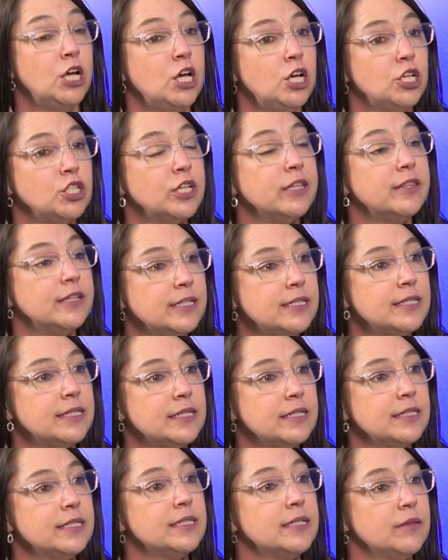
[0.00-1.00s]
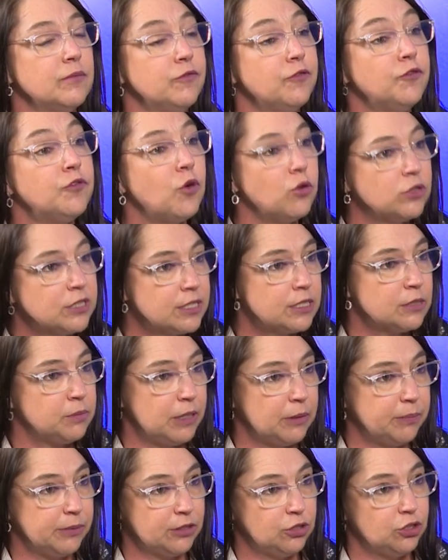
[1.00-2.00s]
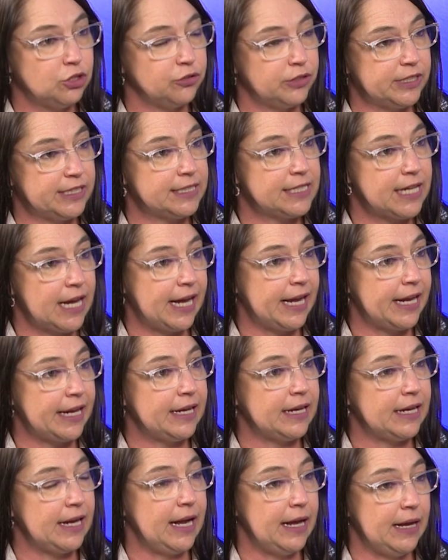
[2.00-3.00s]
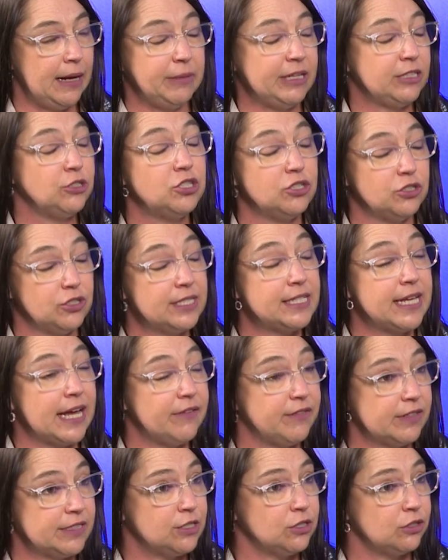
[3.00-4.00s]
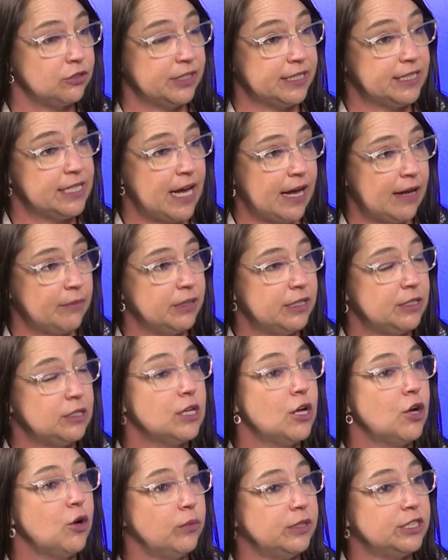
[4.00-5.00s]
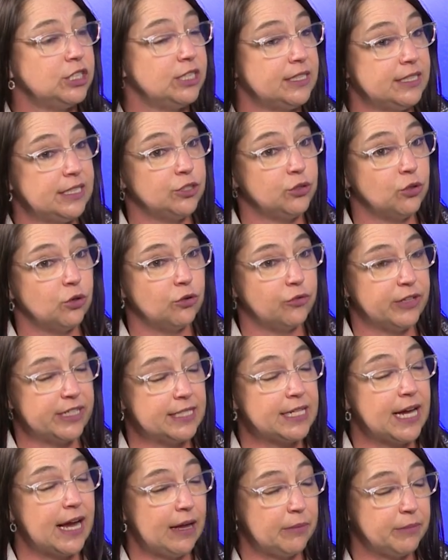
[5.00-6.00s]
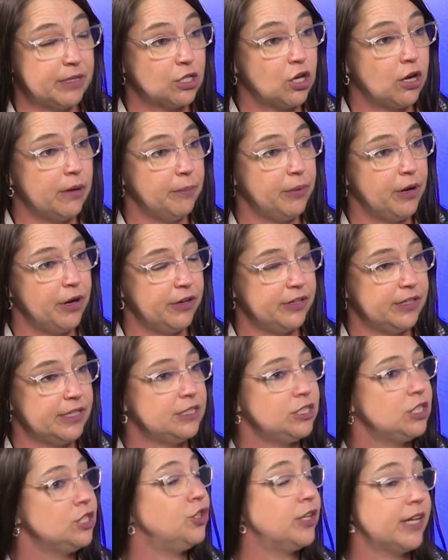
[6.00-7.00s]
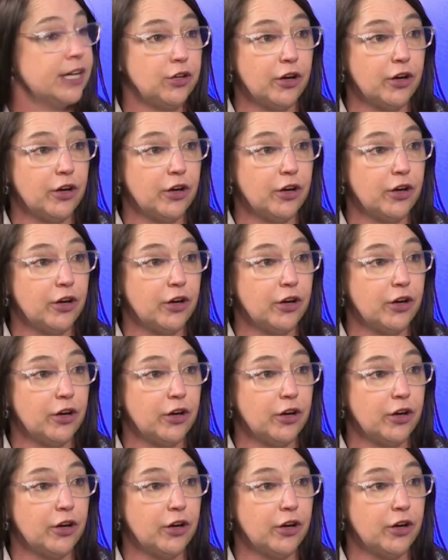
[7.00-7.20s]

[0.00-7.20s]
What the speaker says: So this system forces people to retire, I mean, to save until retirement, which is in your retirement component. You can